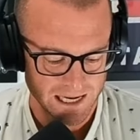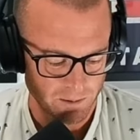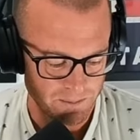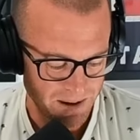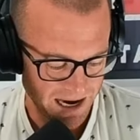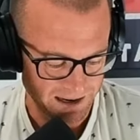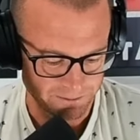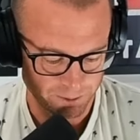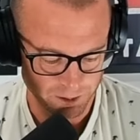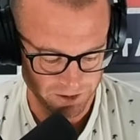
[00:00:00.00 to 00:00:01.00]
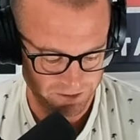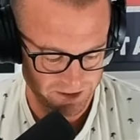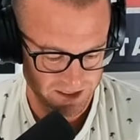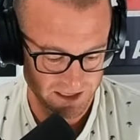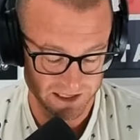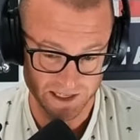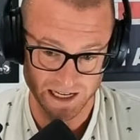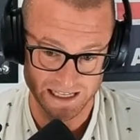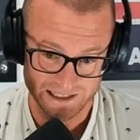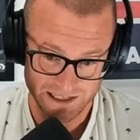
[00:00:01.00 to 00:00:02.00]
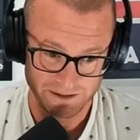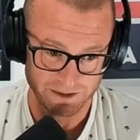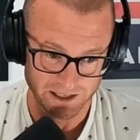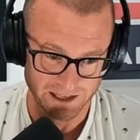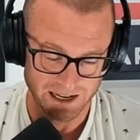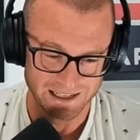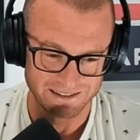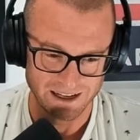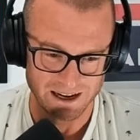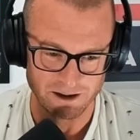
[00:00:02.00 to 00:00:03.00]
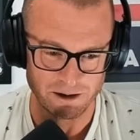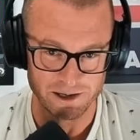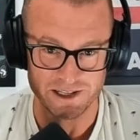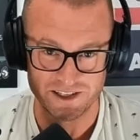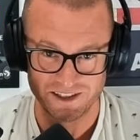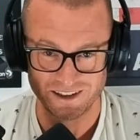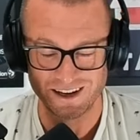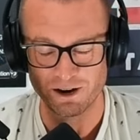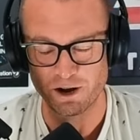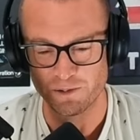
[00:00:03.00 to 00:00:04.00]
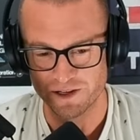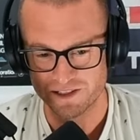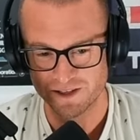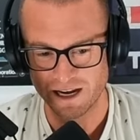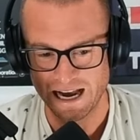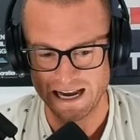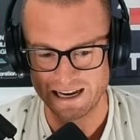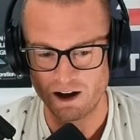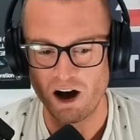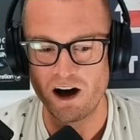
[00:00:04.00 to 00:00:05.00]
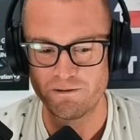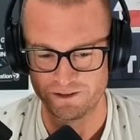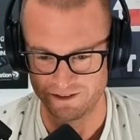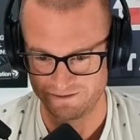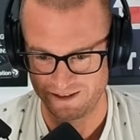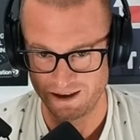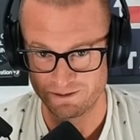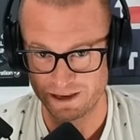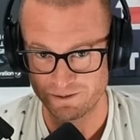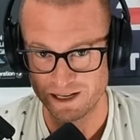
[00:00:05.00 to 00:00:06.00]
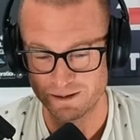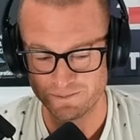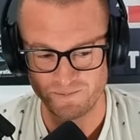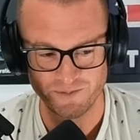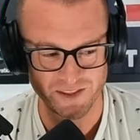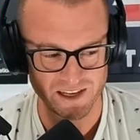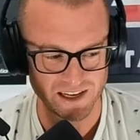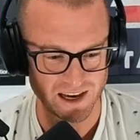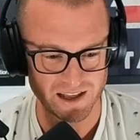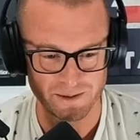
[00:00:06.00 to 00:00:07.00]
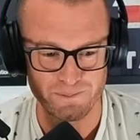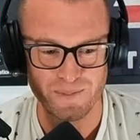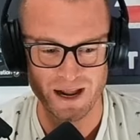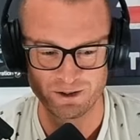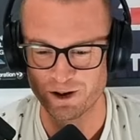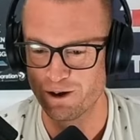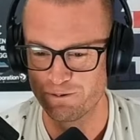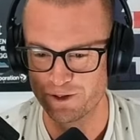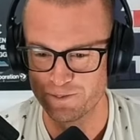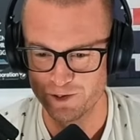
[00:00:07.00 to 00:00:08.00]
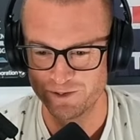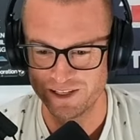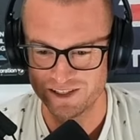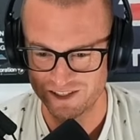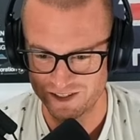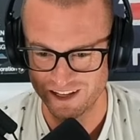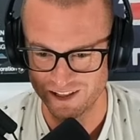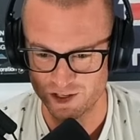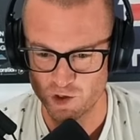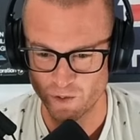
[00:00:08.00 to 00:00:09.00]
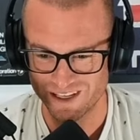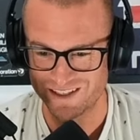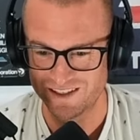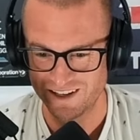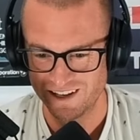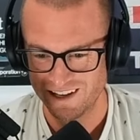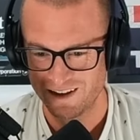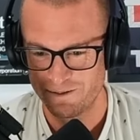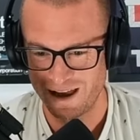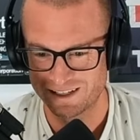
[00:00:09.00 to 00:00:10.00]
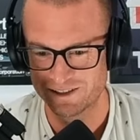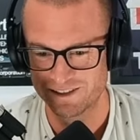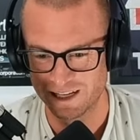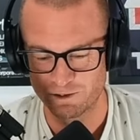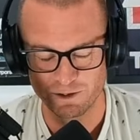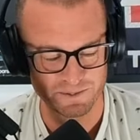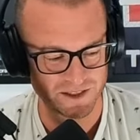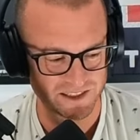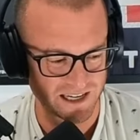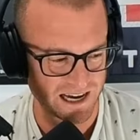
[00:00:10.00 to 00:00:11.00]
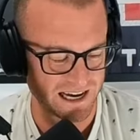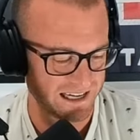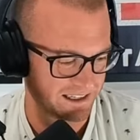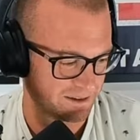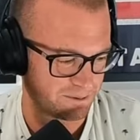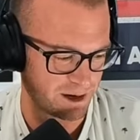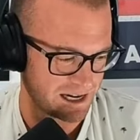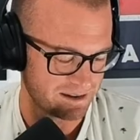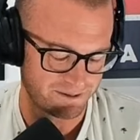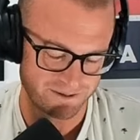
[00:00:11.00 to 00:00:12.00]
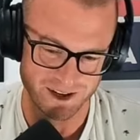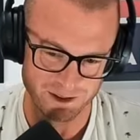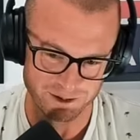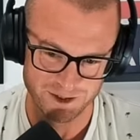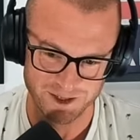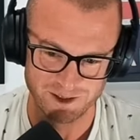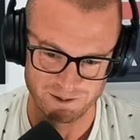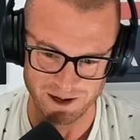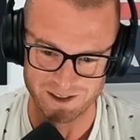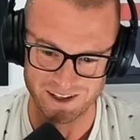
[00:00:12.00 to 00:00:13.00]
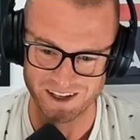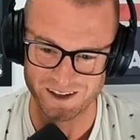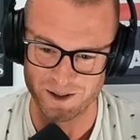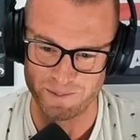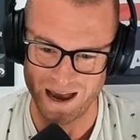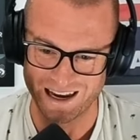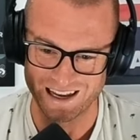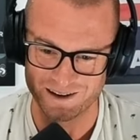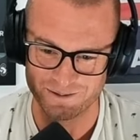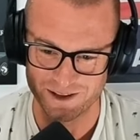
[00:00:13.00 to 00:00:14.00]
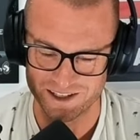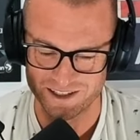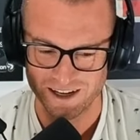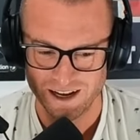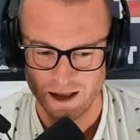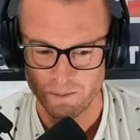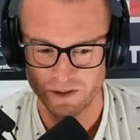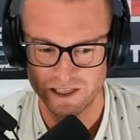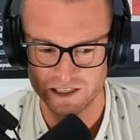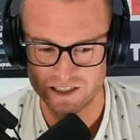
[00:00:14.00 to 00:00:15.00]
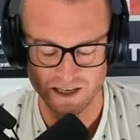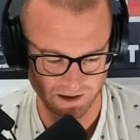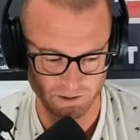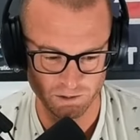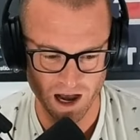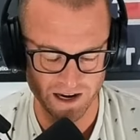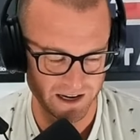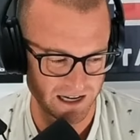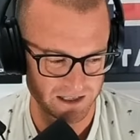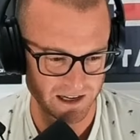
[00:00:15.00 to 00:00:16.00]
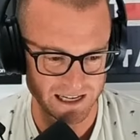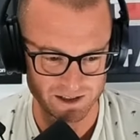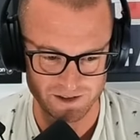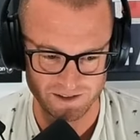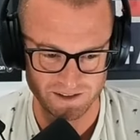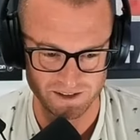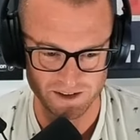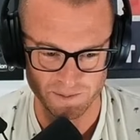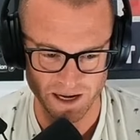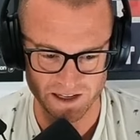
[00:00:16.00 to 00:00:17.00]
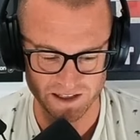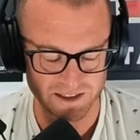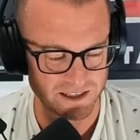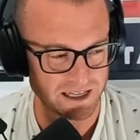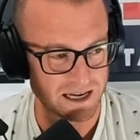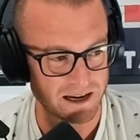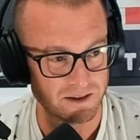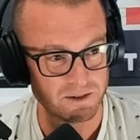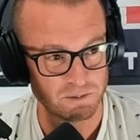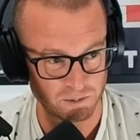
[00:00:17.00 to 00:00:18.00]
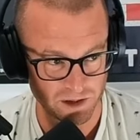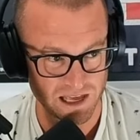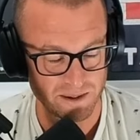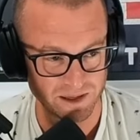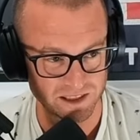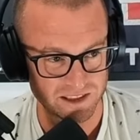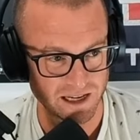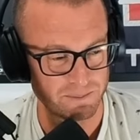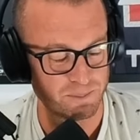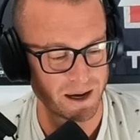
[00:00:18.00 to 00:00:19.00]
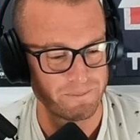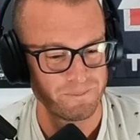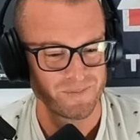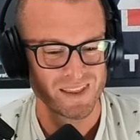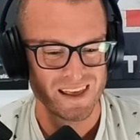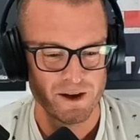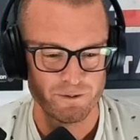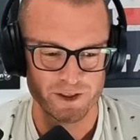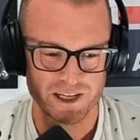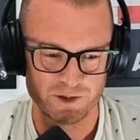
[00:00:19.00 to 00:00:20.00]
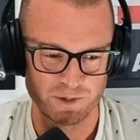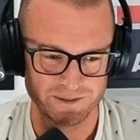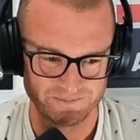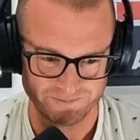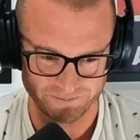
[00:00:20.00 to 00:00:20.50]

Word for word: went back and forth because uh, Stephen, I I always not always I often have given him the uh, the better of the movies and the choice factor, like Crimson Tide and a variety of others throughout the the back end of this. But this uh, Ron, I I demanded. Uh, with that being said, but for this one,